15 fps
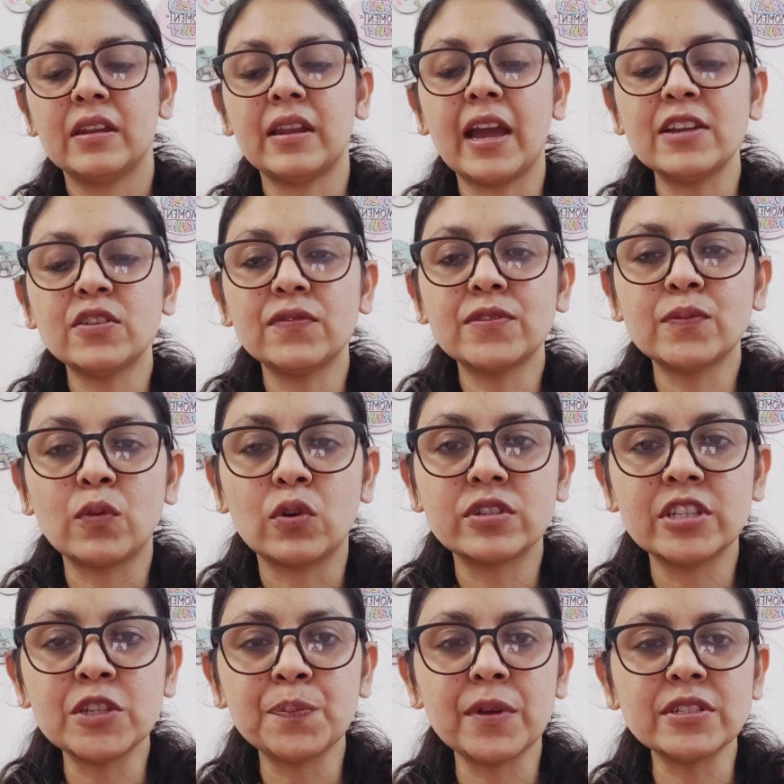Knight of
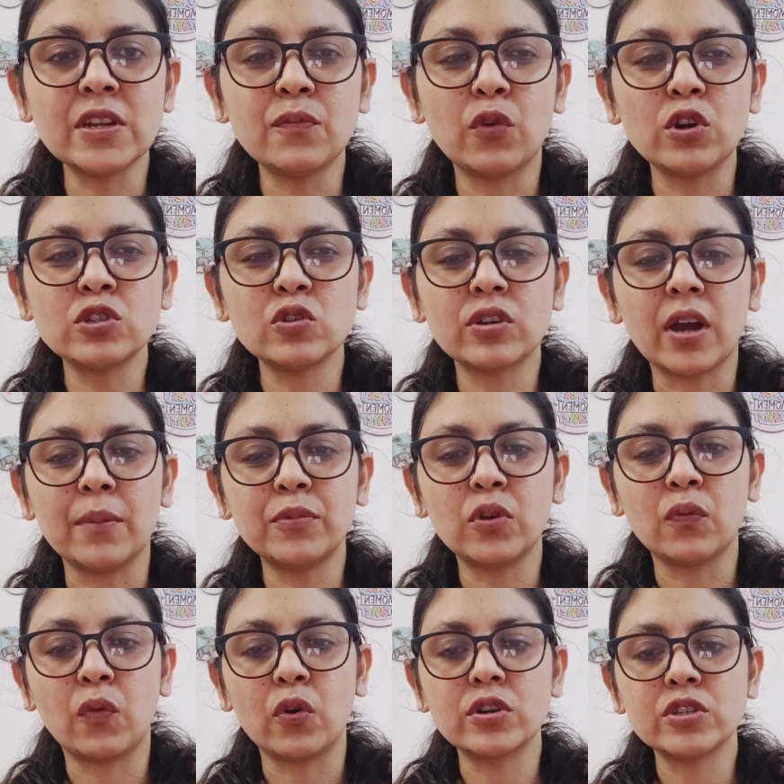Swords. This person wants to come
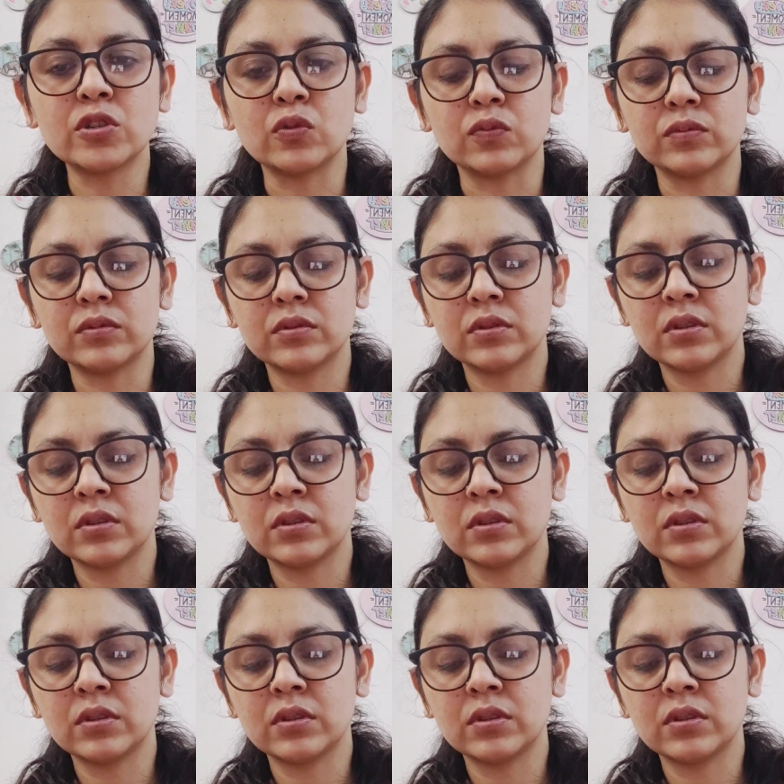towards you.